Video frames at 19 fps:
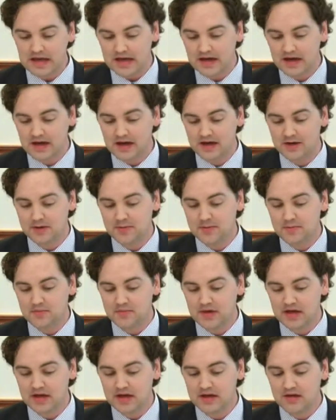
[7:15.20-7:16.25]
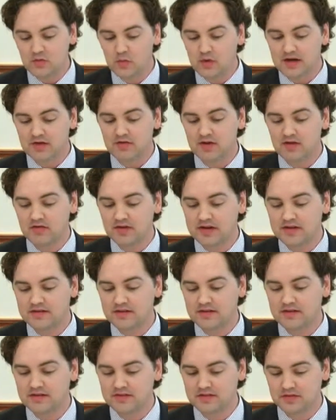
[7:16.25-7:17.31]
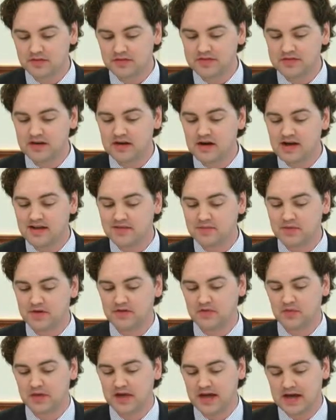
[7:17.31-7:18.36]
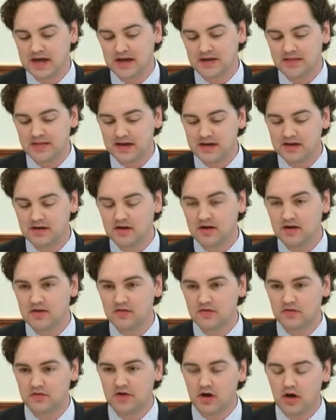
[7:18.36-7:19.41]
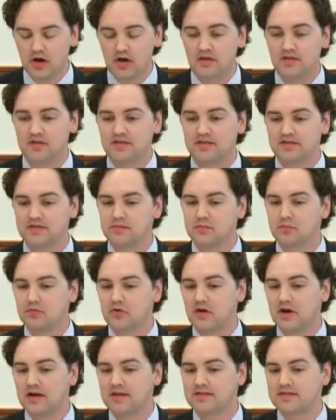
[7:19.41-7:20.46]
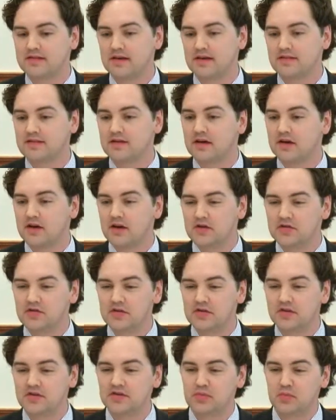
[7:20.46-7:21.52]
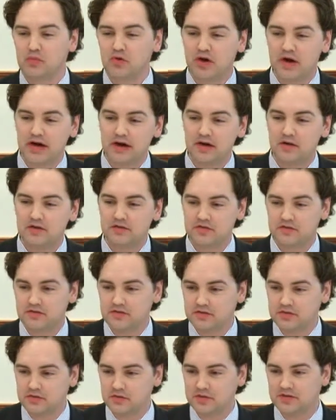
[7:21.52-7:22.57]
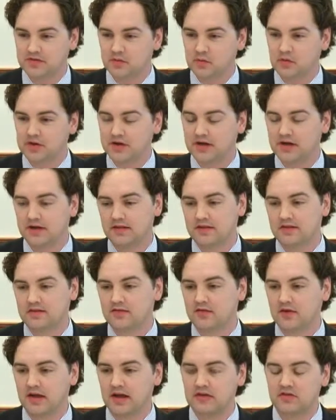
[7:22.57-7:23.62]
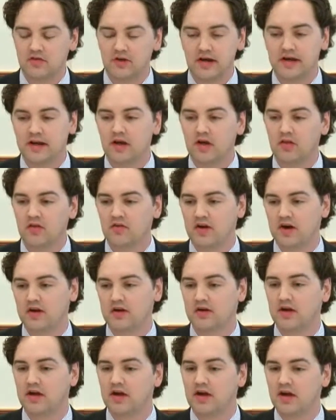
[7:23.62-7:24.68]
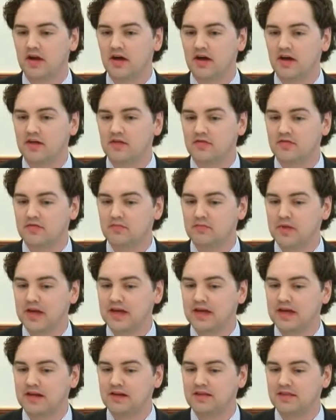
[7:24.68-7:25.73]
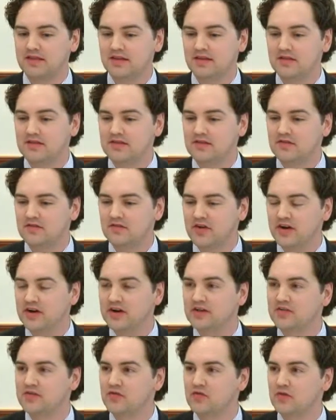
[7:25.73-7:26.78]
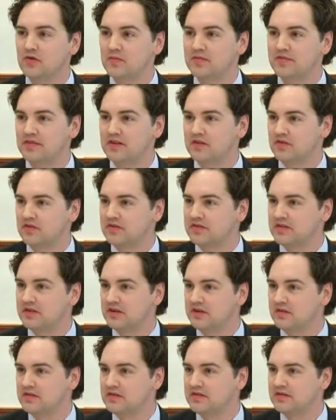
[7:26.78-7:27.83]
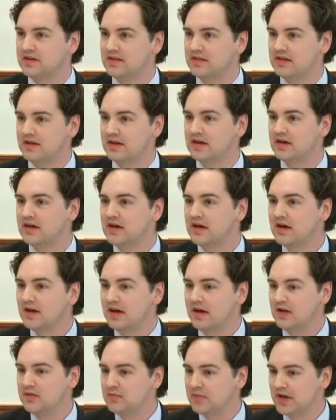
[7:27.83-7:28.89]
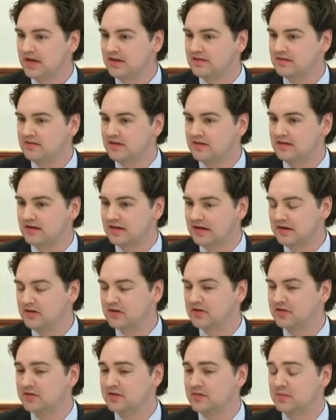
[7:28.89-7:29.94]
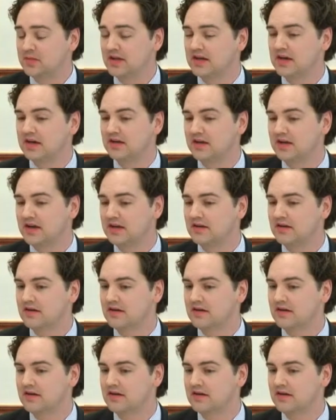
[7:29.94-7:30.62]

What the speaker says: In one of our regions, 13 hospitals we had, they had gone through an onerous process 2 years prior to us working on this for electronic health record of making the various forms that nursing used in the inpatient and interdisciplinary